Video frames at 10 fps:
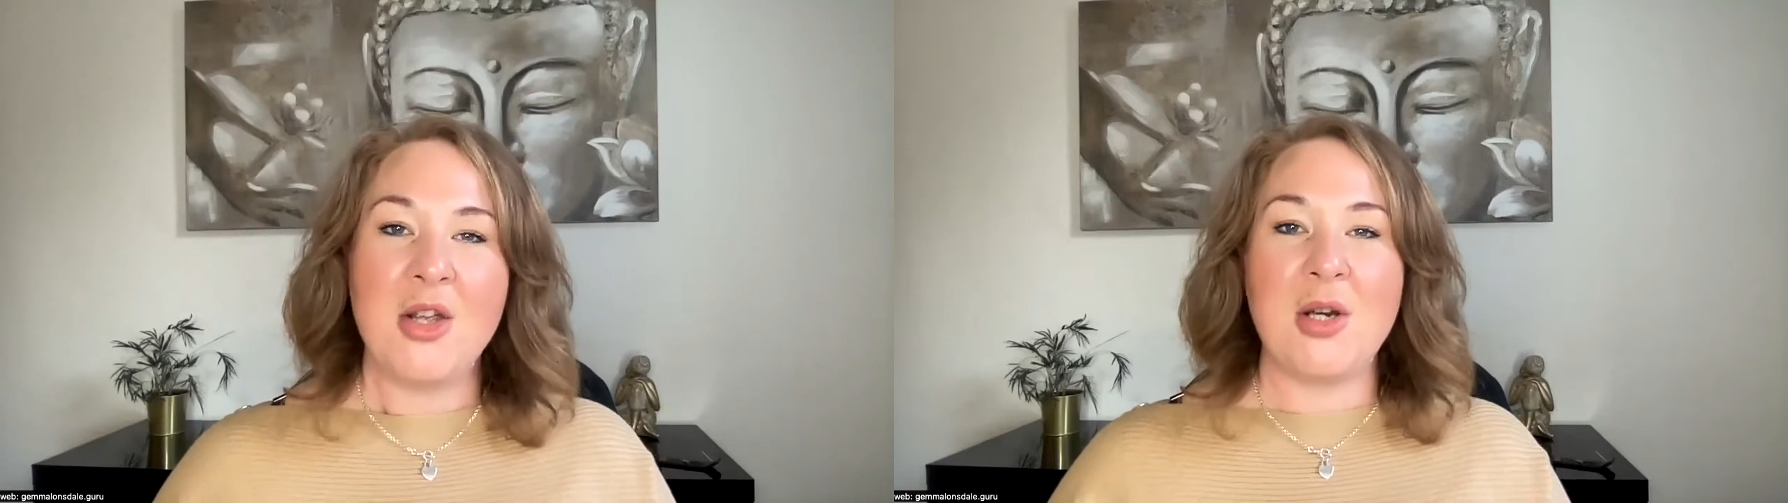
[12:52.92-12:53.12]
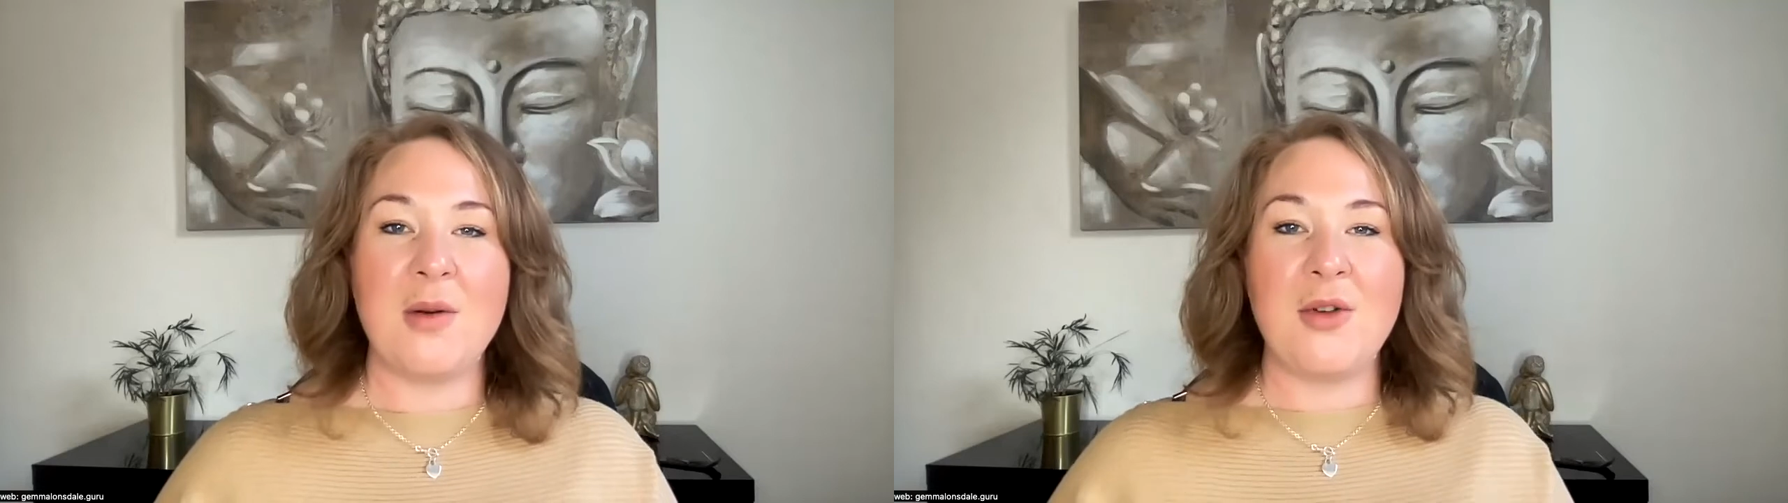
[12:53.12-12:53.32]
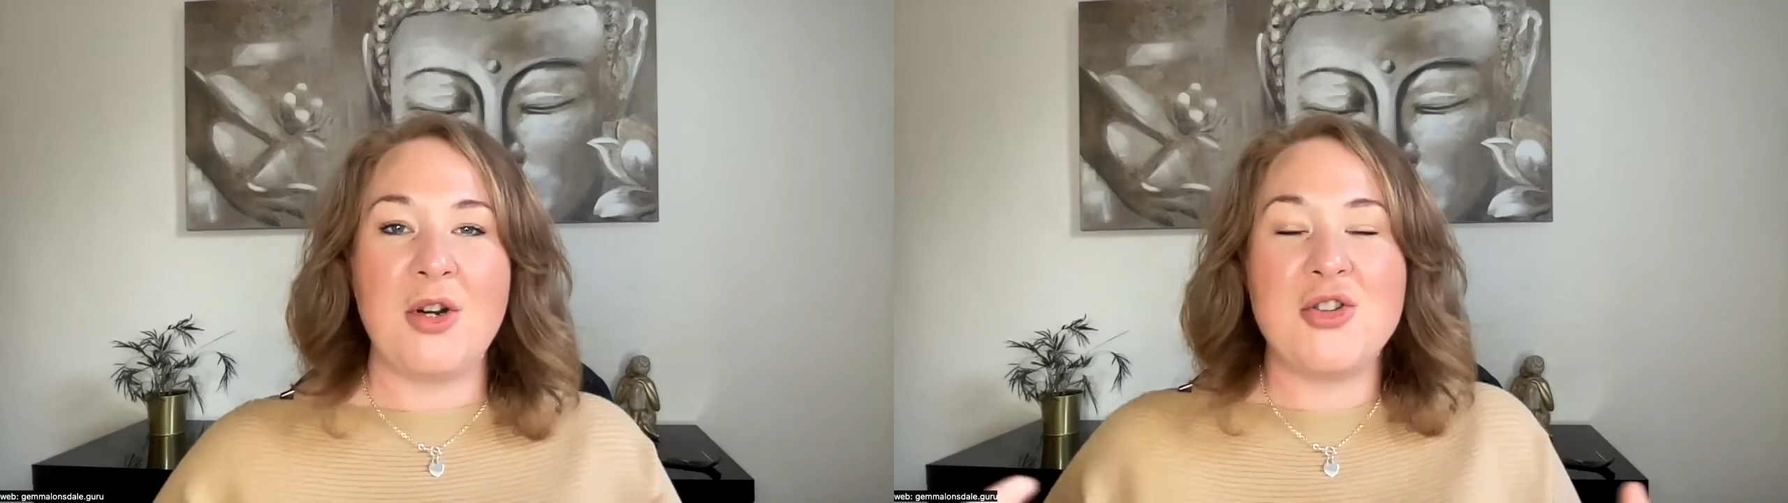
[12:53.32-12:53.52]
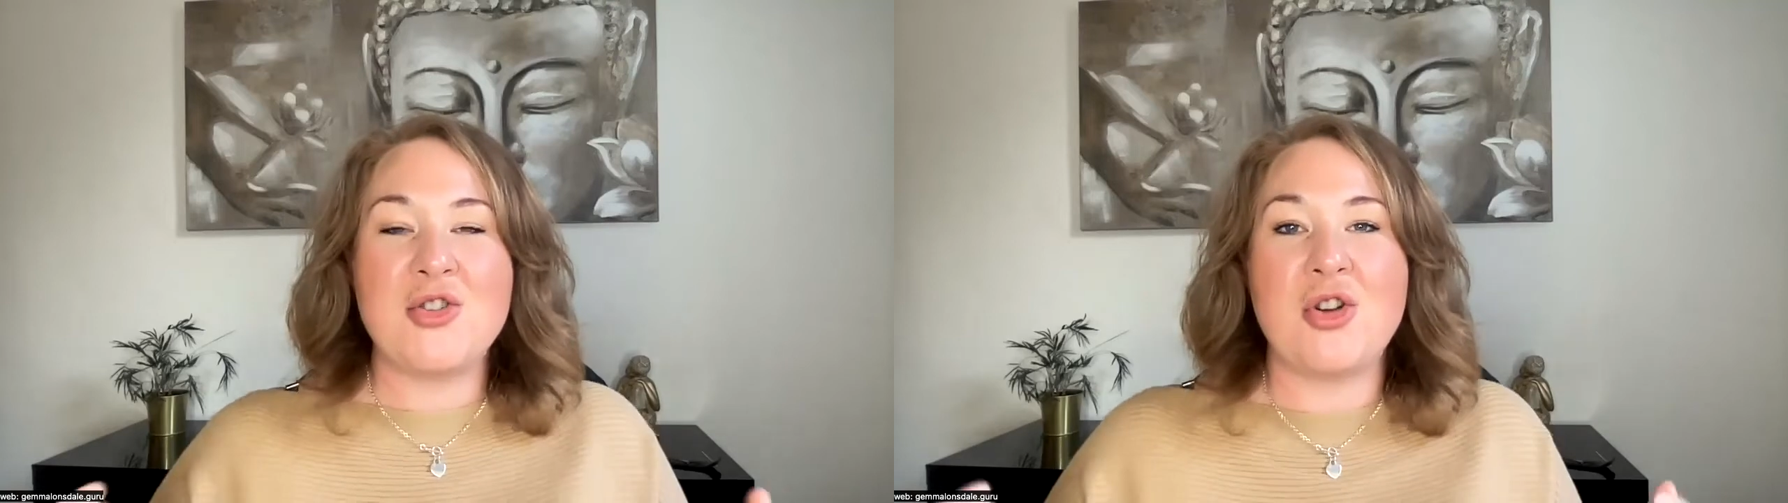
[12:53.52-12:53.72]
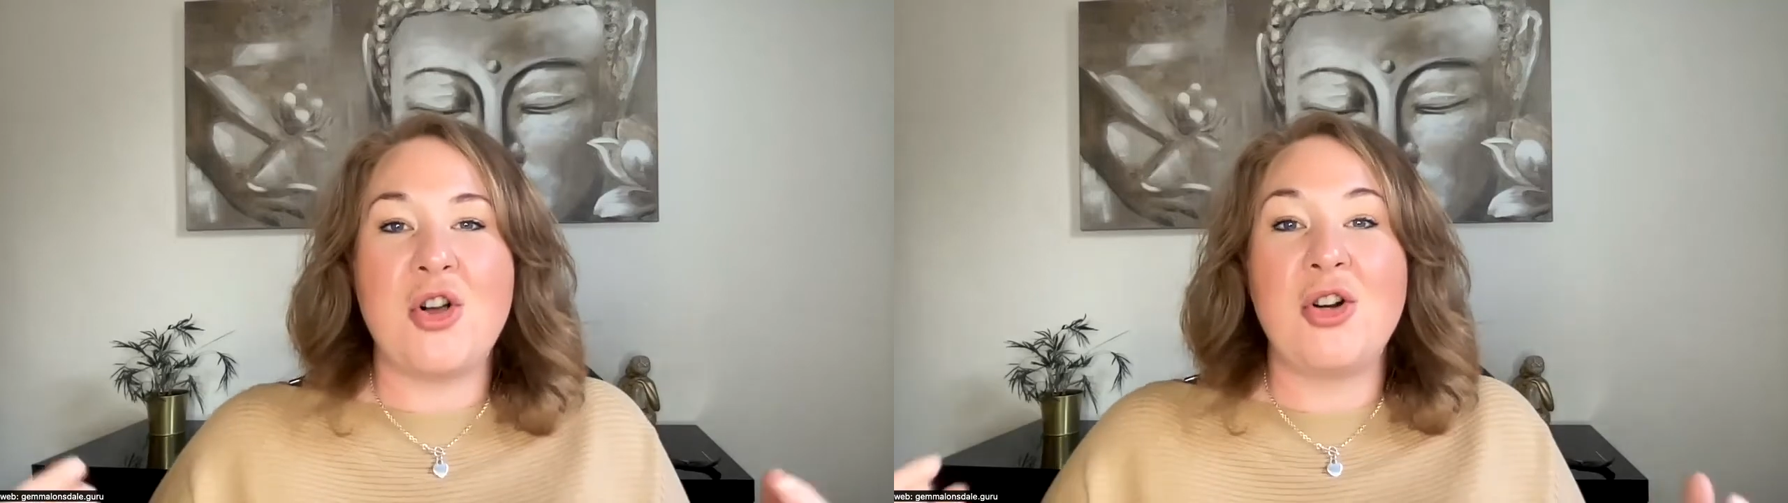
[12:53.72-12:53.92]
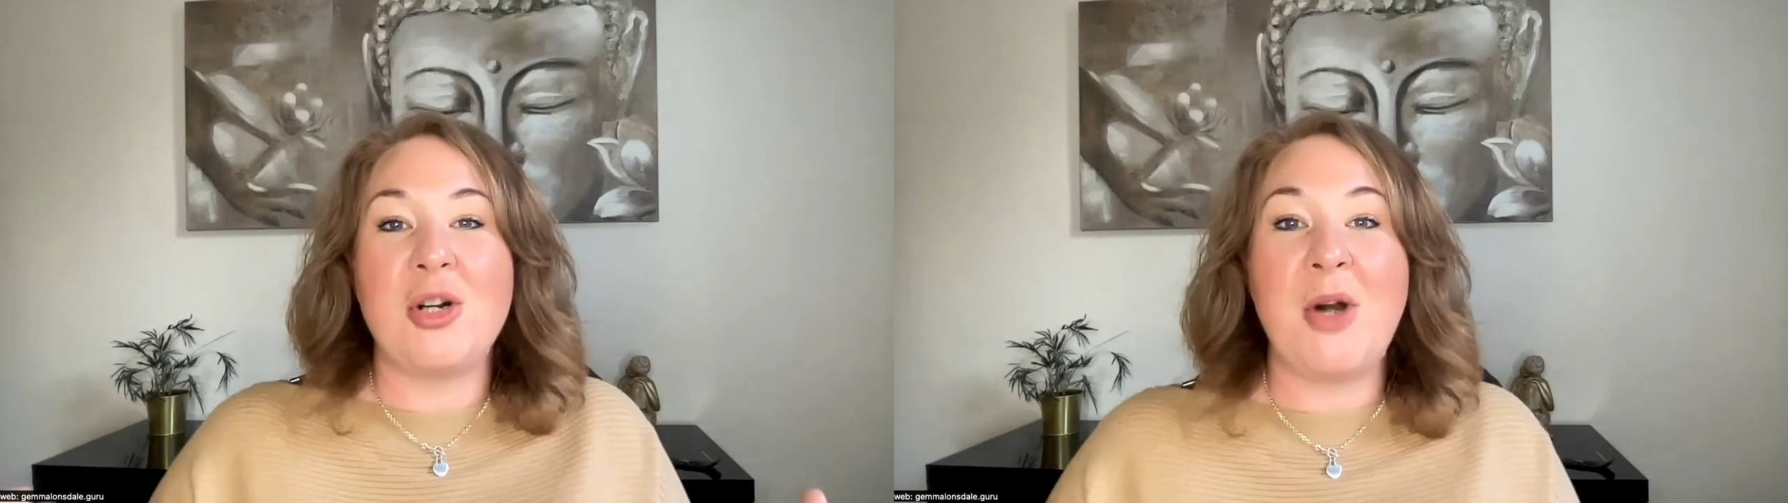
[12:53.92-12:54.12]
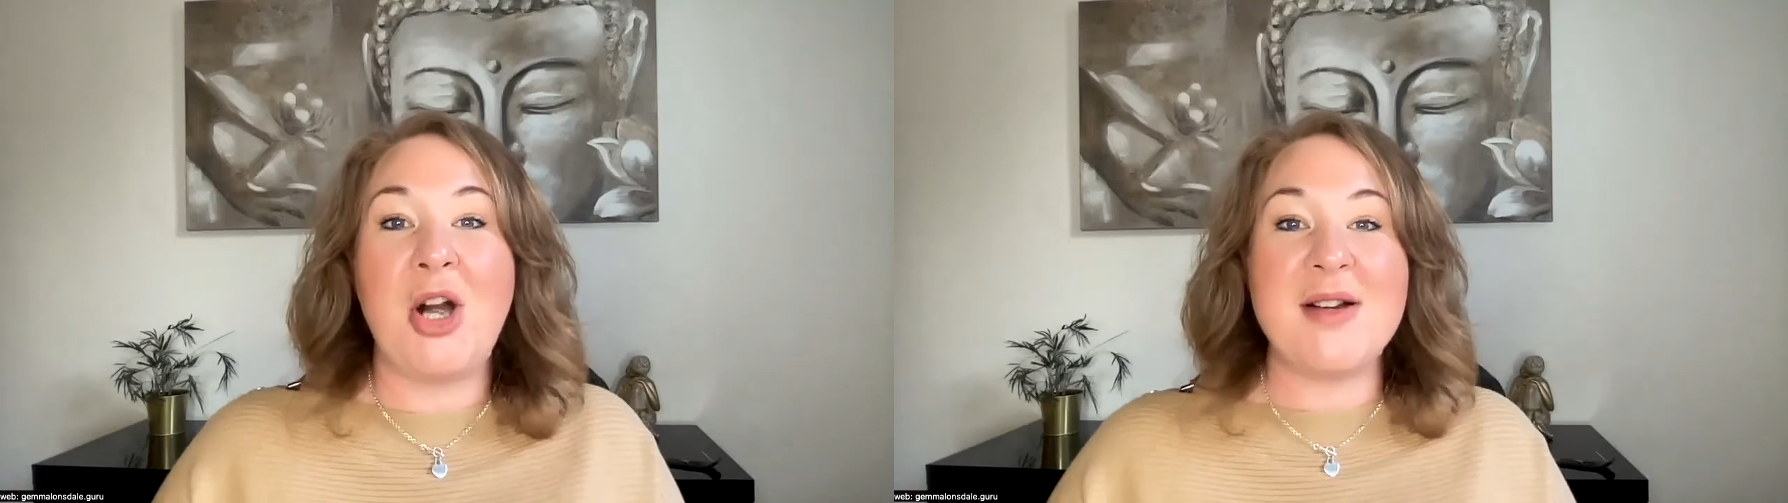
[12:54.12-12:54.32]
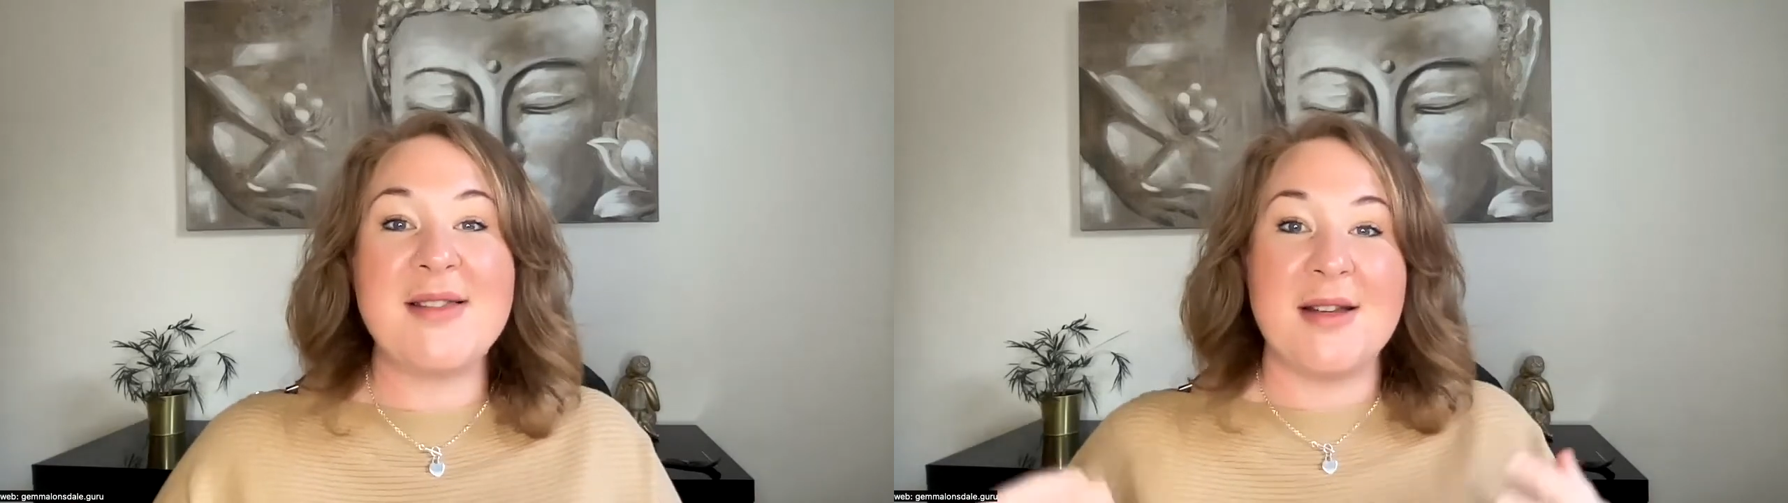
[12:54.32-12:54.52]
You know, if you're a stronger
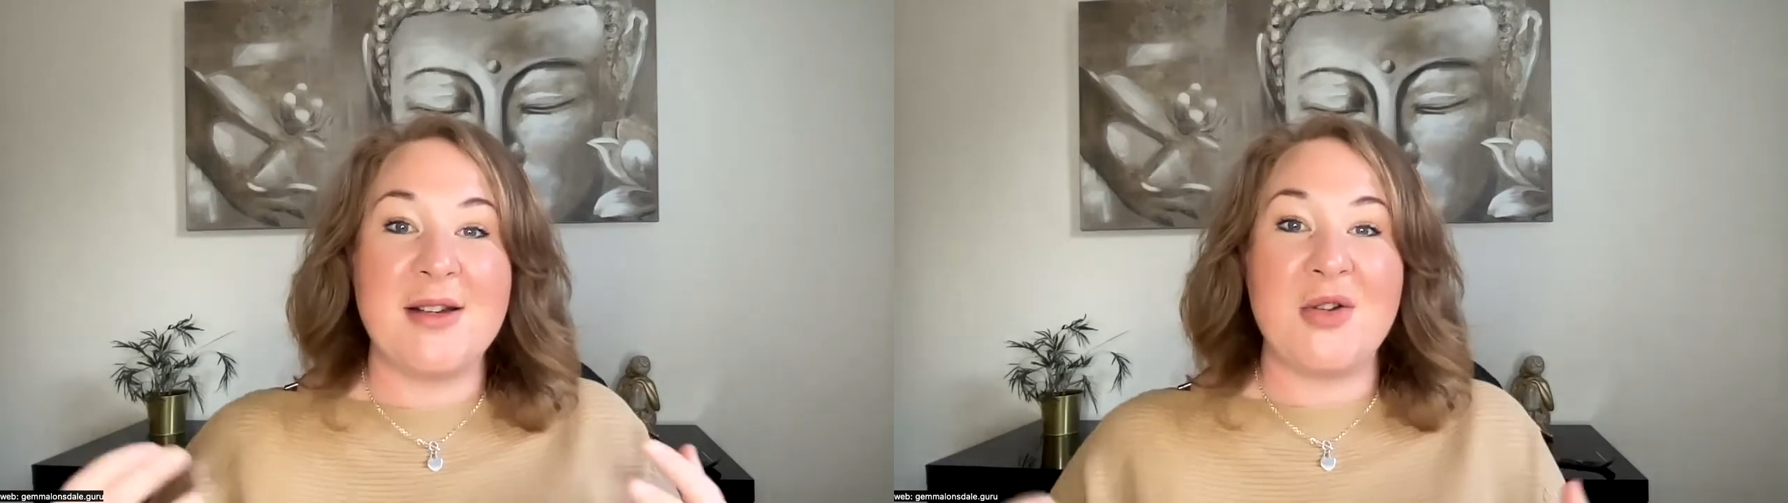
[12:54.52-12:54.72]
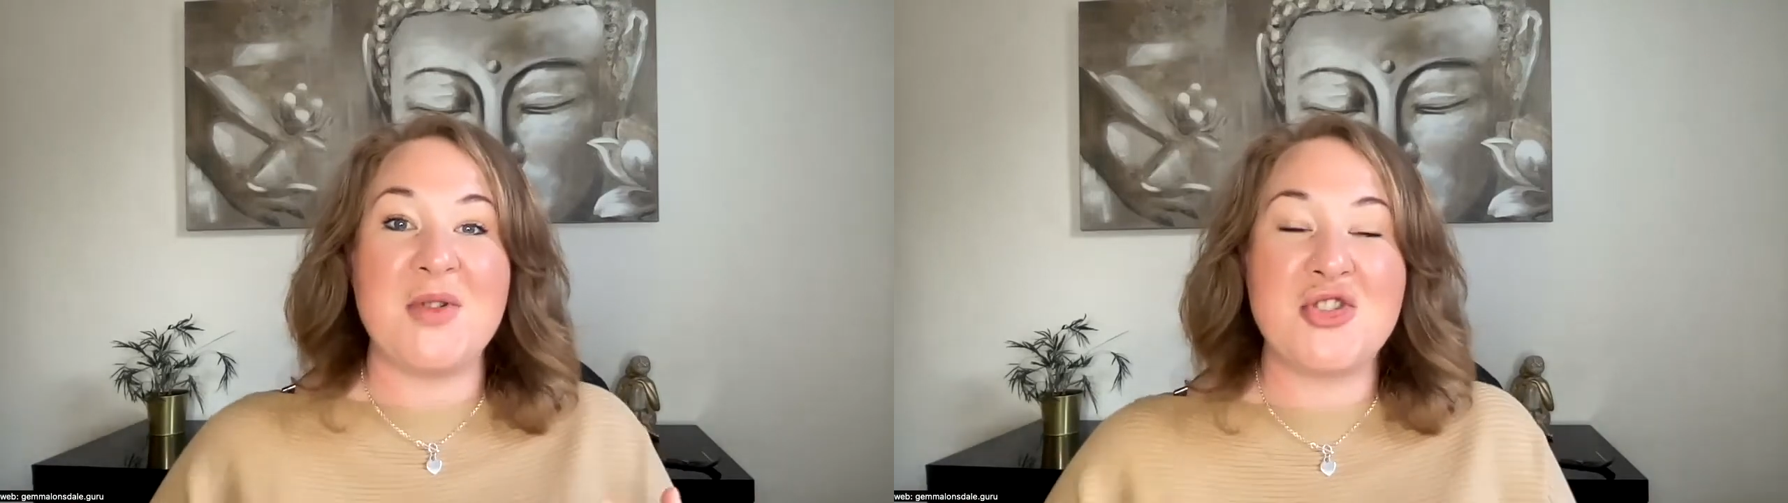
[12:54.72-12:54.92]
person, you know,